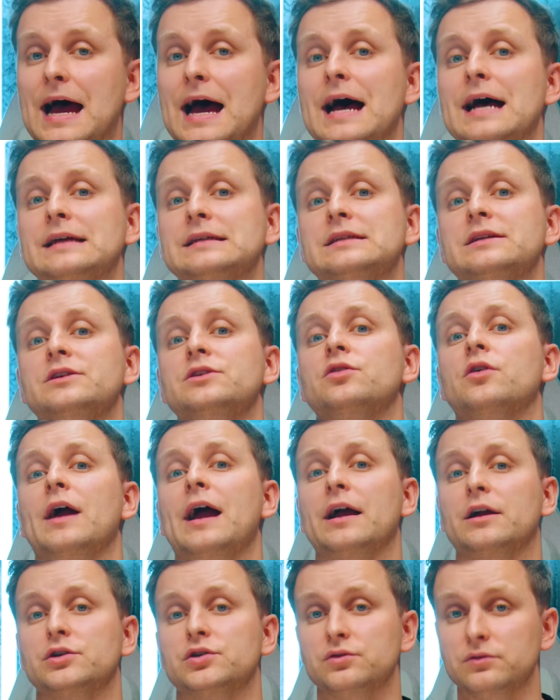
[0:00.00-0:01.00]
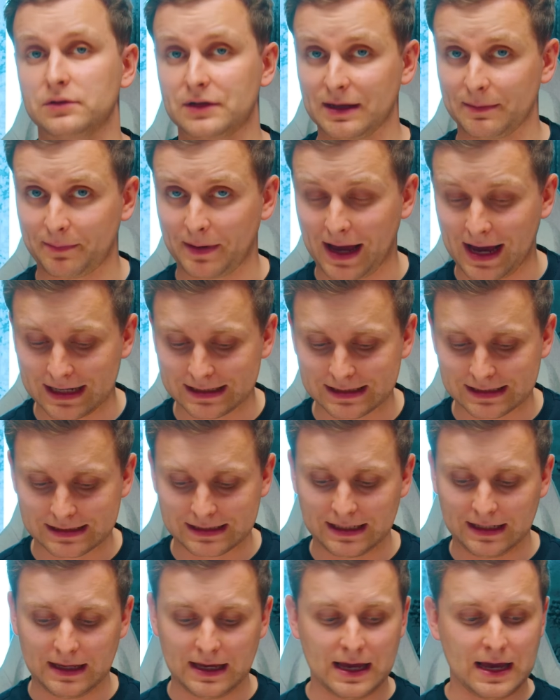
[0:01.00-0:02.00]
as your actual
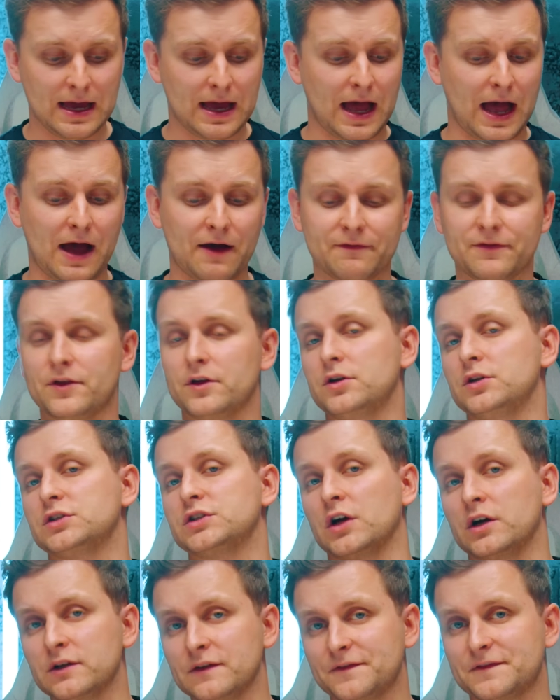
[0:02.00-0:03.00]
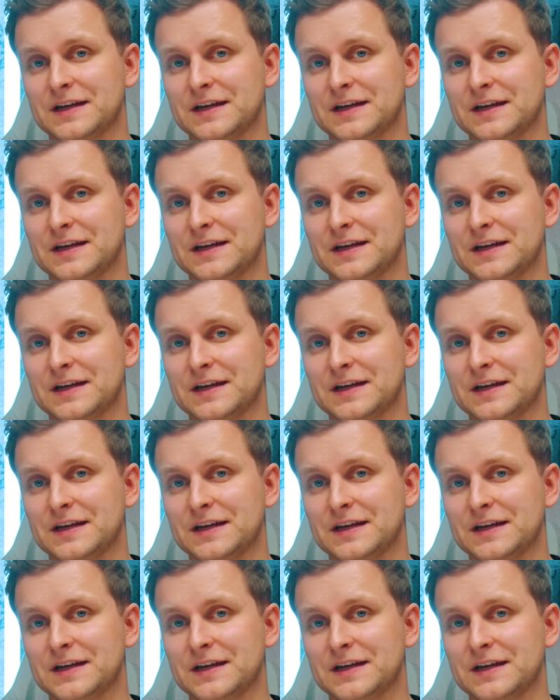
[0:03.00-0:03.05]
capacity. I've done a ton of